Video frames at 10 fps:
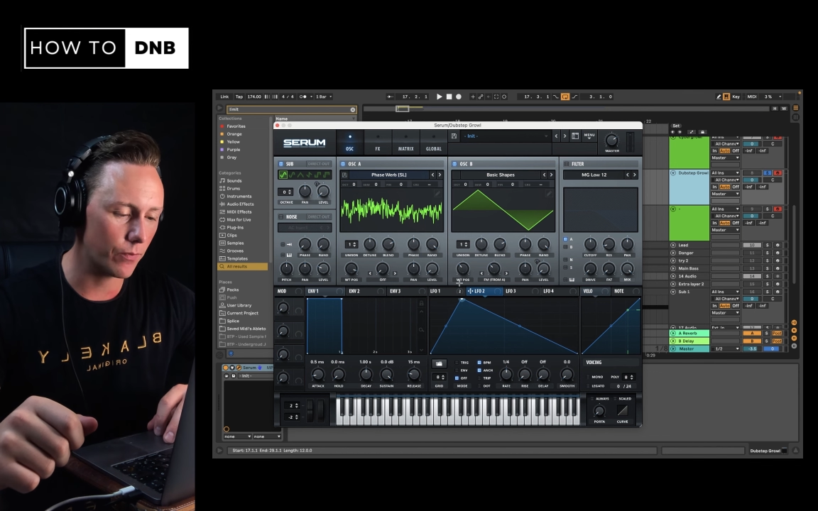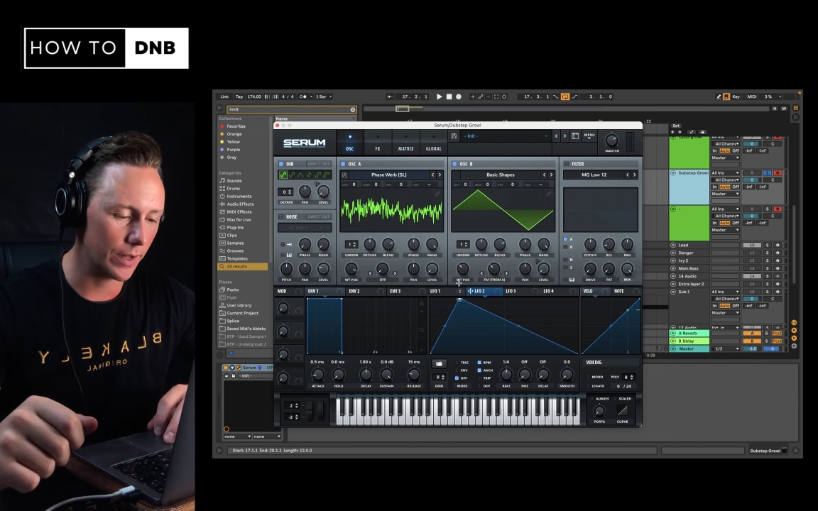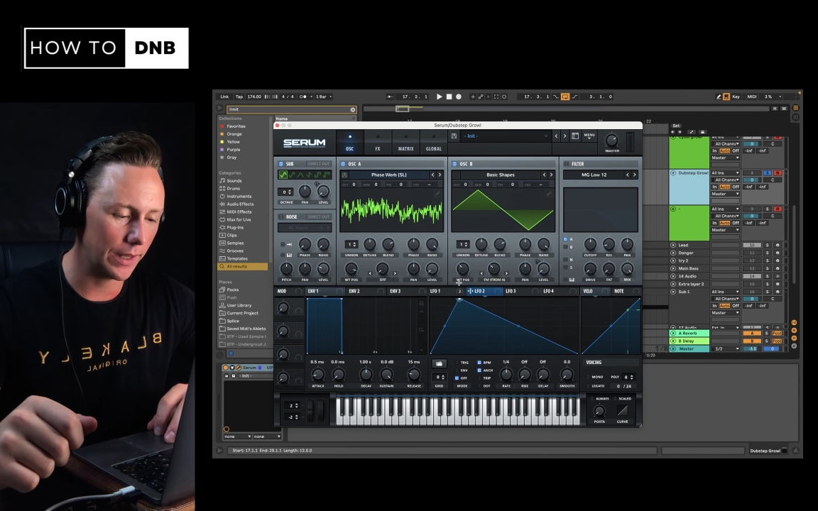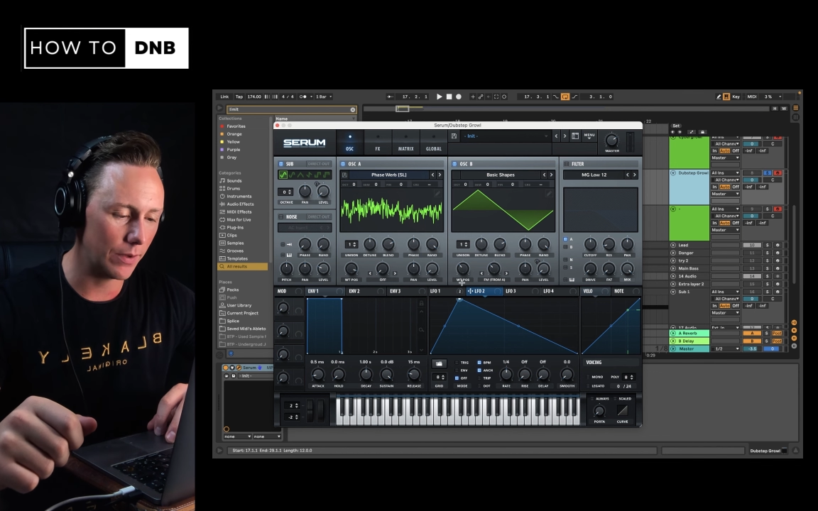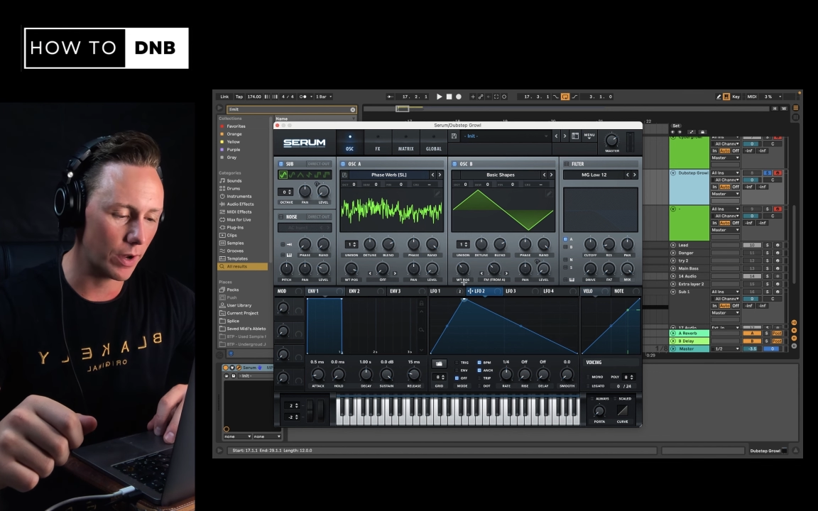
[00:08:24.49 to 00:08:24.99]

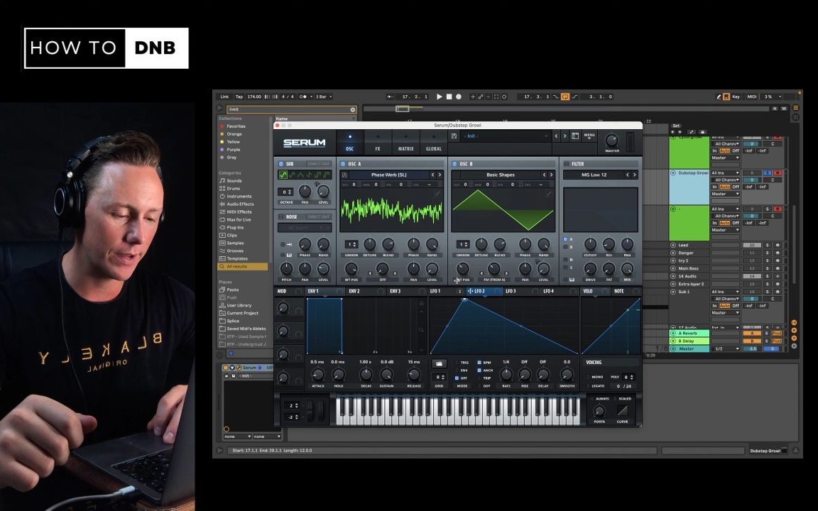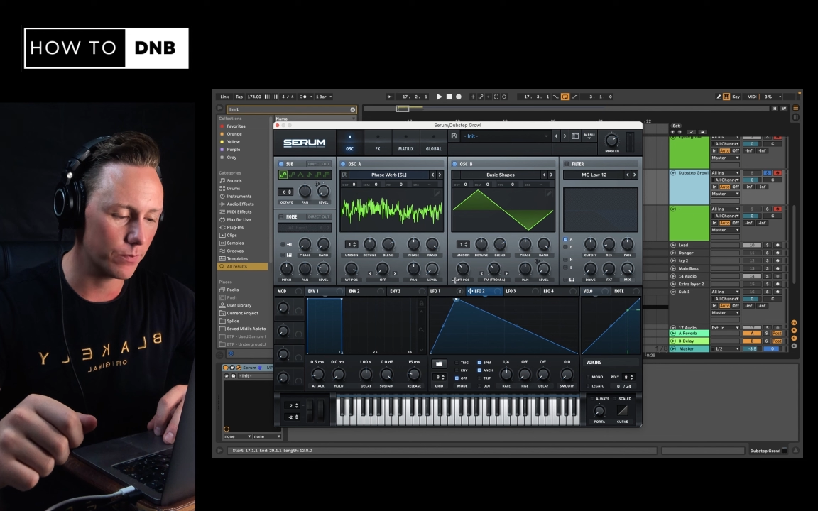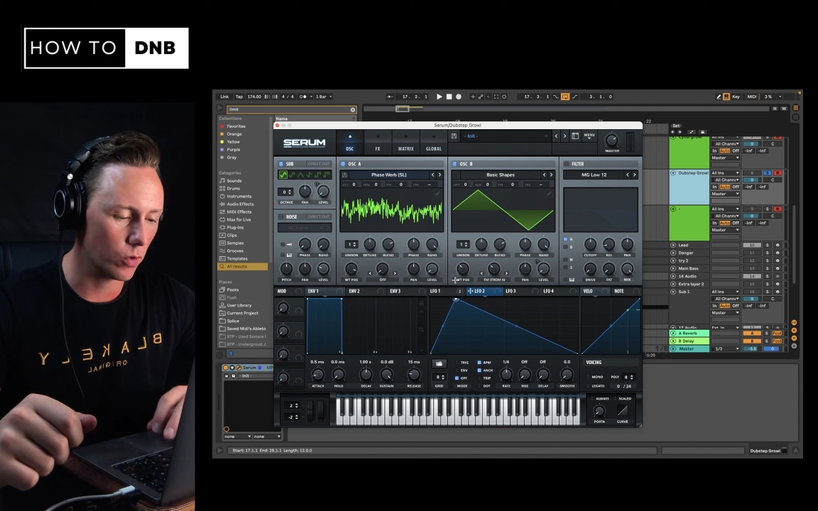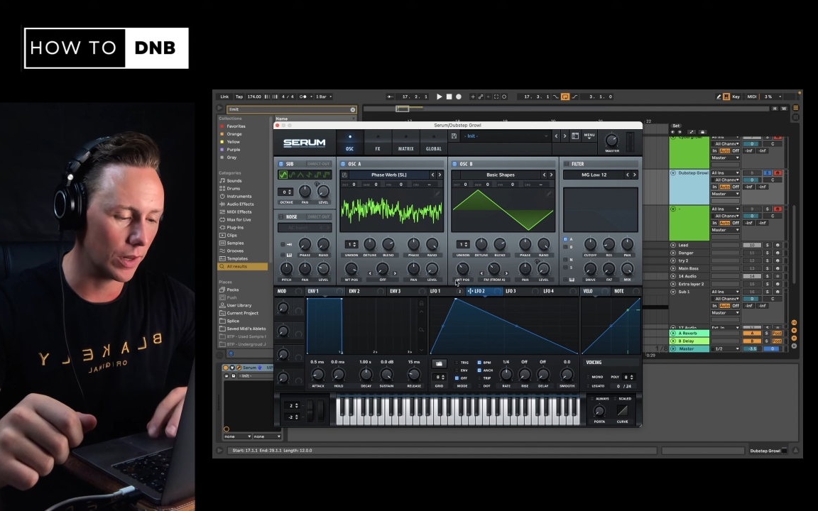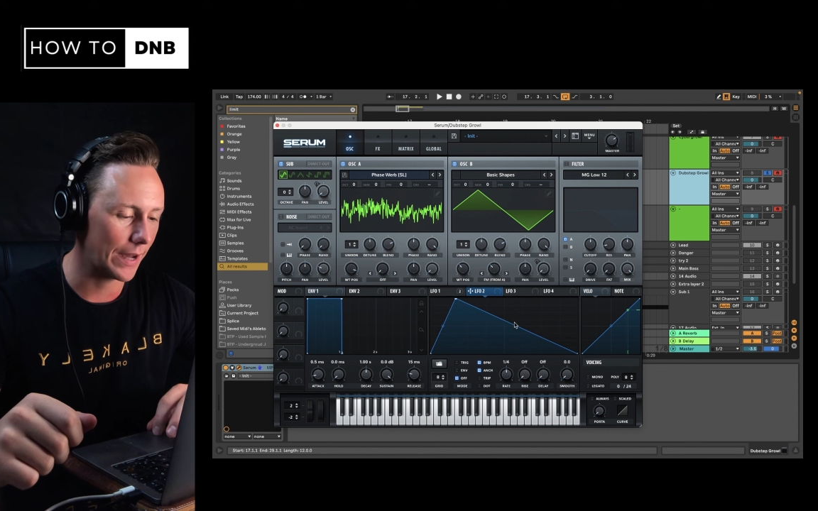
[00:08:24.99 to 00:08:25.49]
really what is
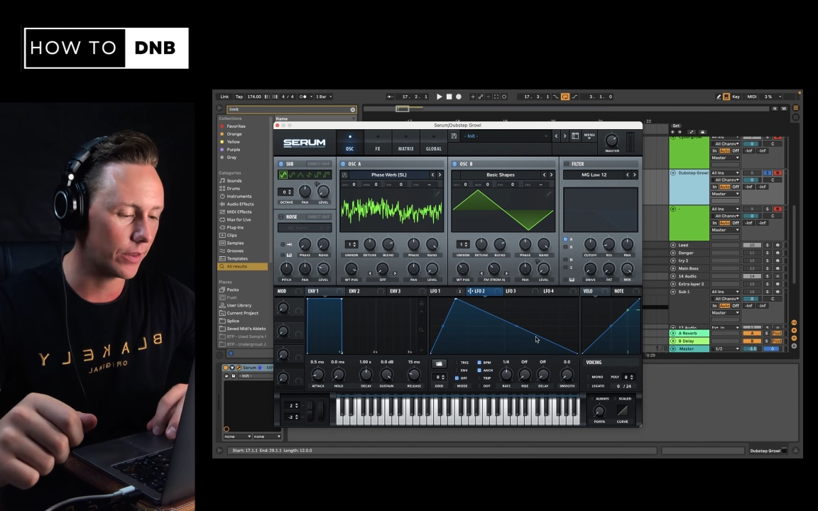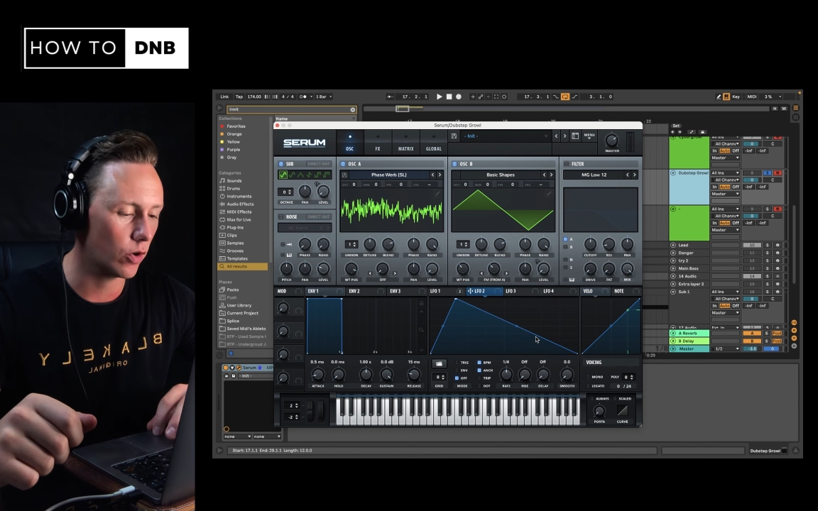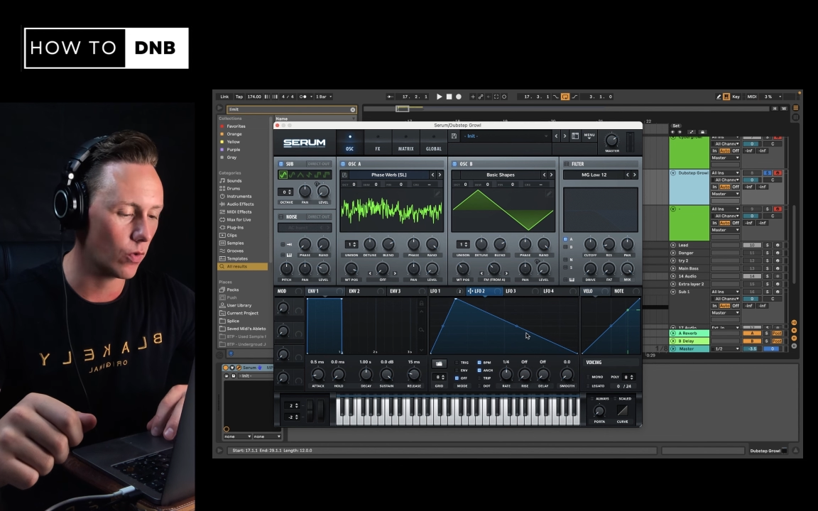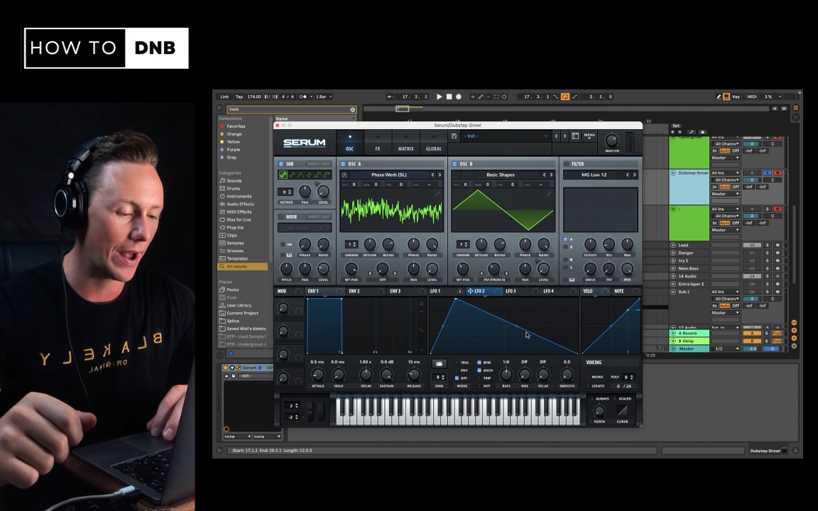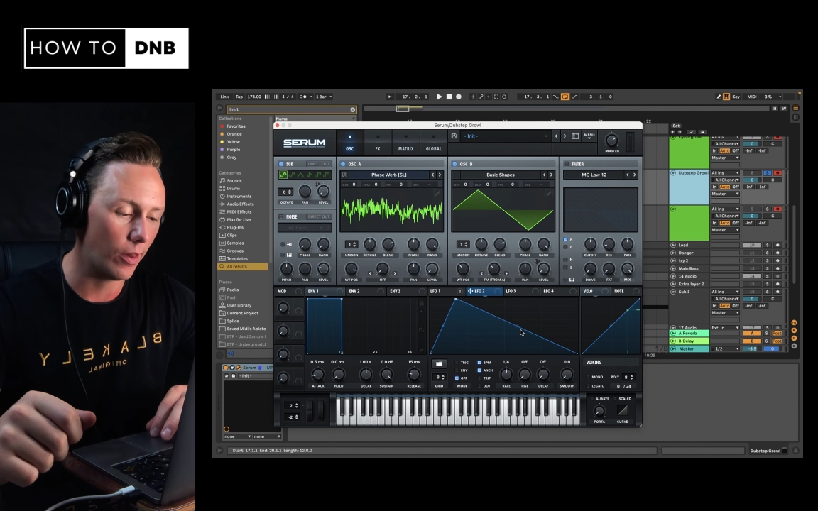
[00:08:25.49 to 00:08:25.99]
more like the
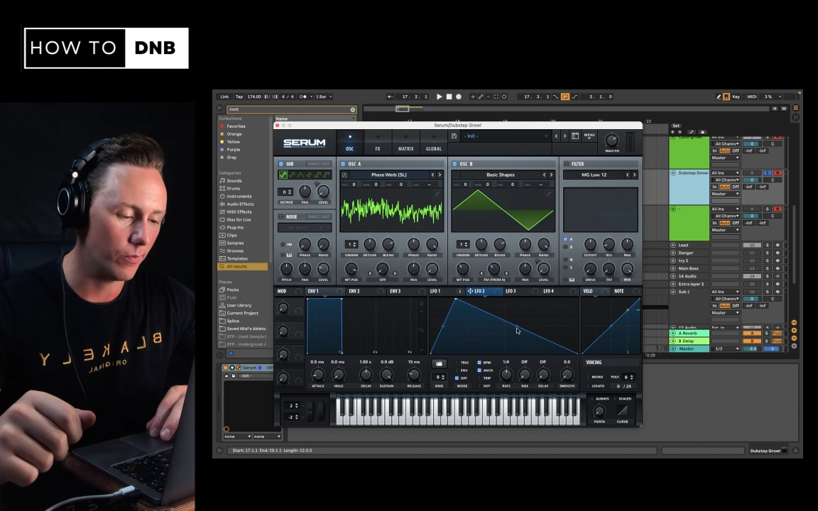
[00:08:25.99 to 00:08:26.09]
growl